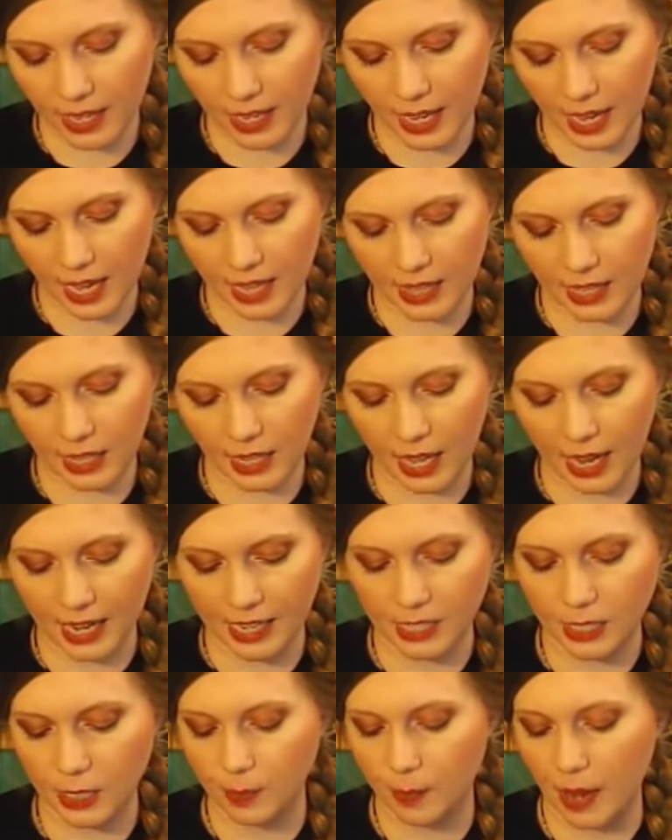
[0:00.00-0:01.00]
and the
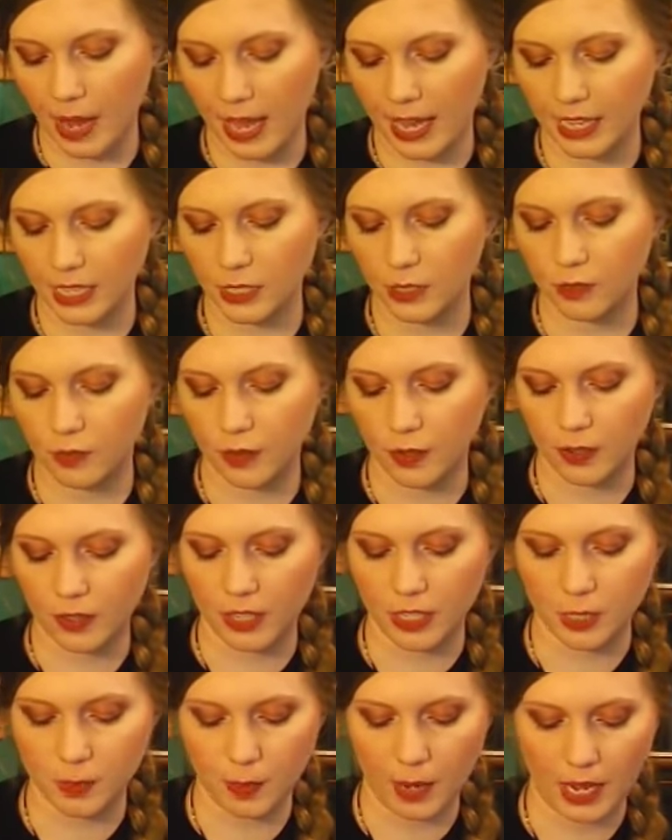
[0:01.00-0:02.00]
last page for
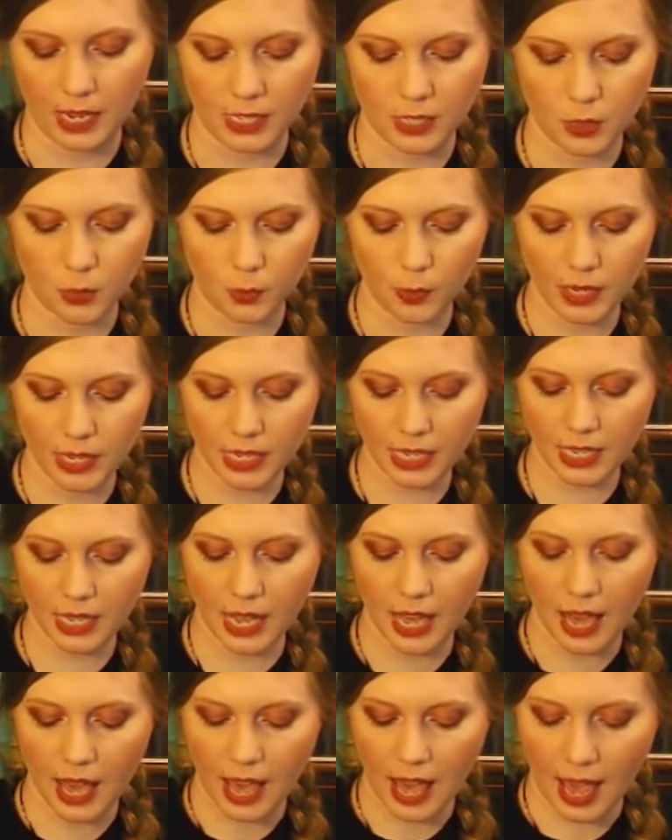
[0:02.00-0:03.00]
this past week
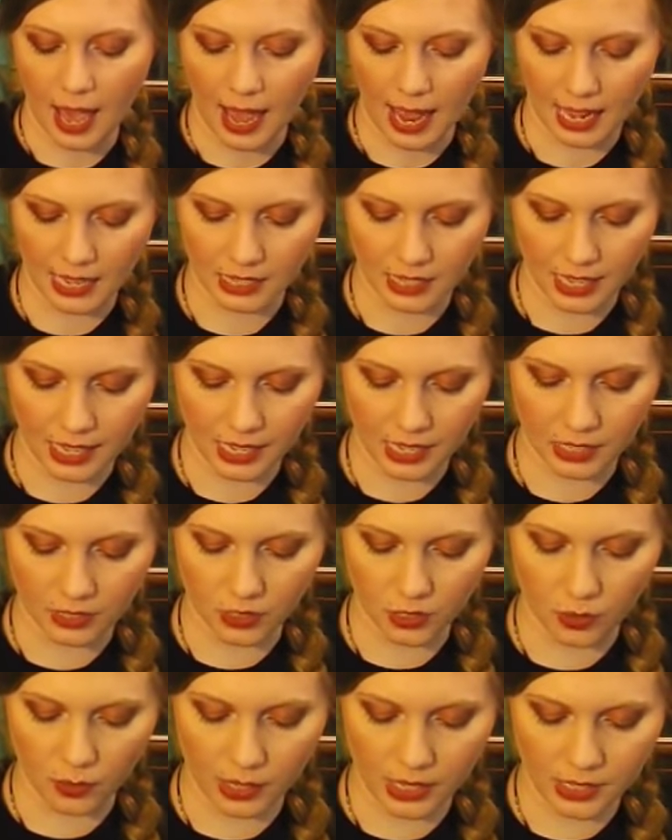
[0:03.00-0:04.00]
had like a
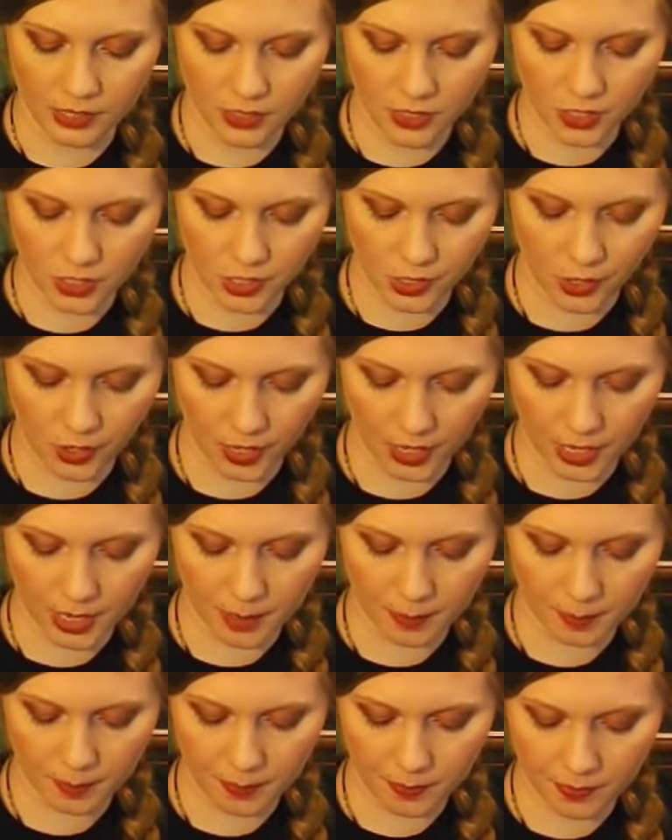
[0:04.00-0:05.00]
little
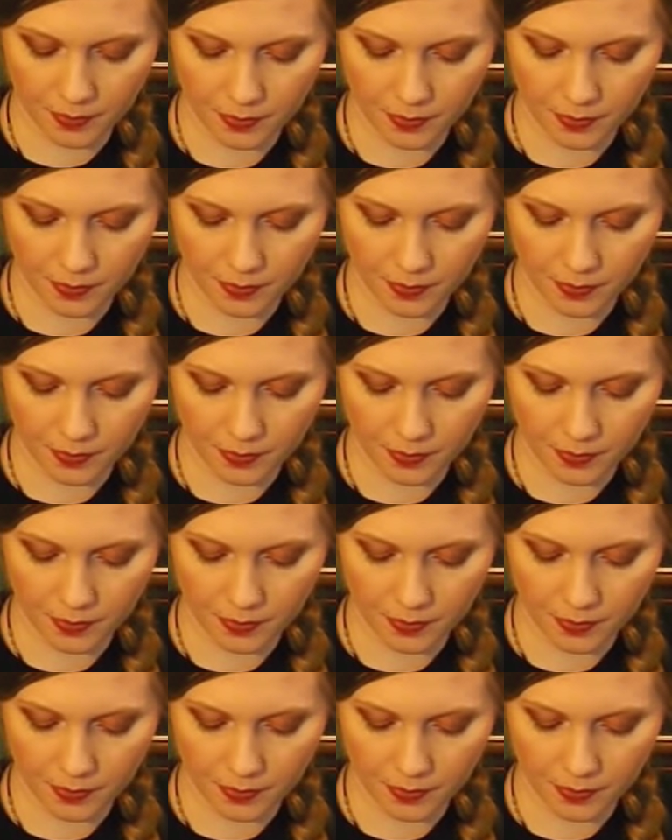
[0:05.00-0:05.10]
Instagram